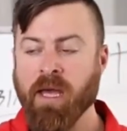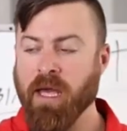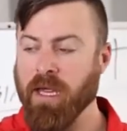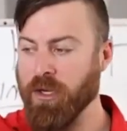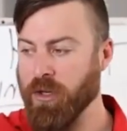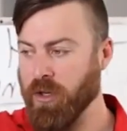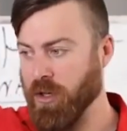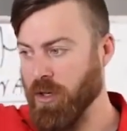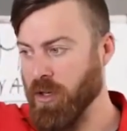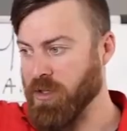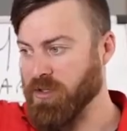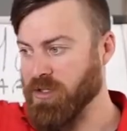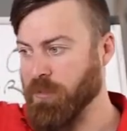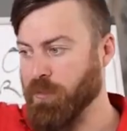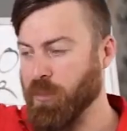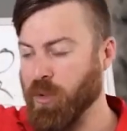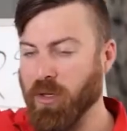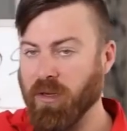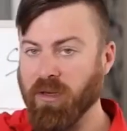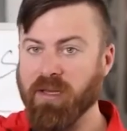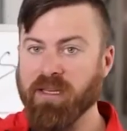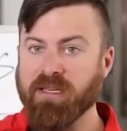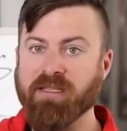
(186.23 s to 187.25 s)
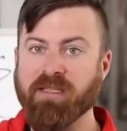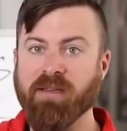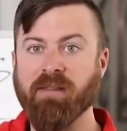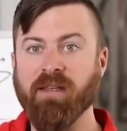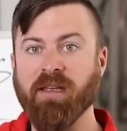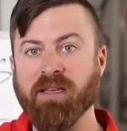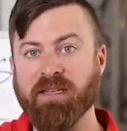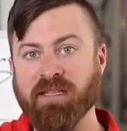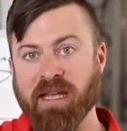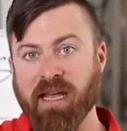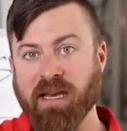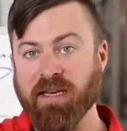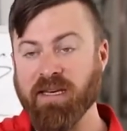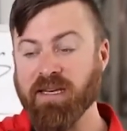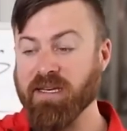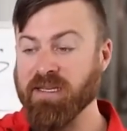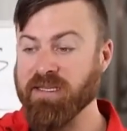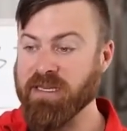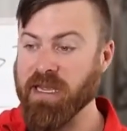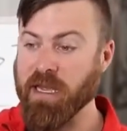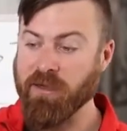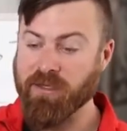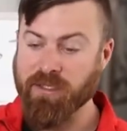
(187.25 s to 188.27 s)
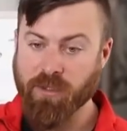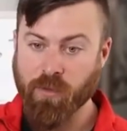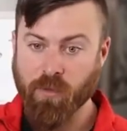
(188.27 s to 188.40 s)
and you can also put a list of the attendees out.